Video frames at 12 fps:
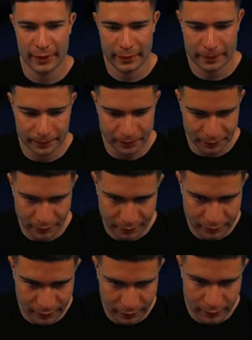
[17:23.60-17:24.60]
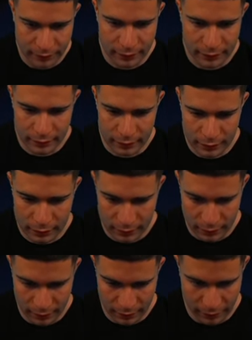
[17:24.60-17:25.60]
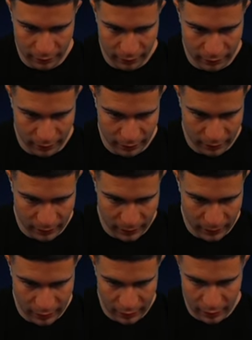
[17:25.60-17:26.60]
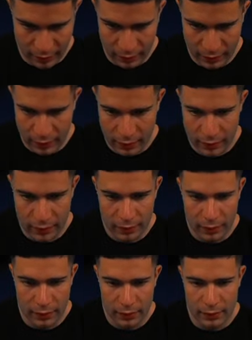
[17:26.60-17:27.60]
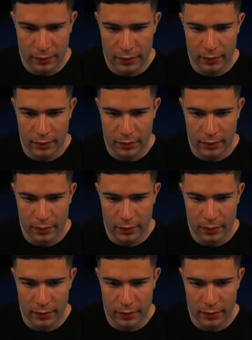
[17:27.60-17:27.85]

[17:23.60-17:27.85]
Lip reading: No one is speaking in this clip.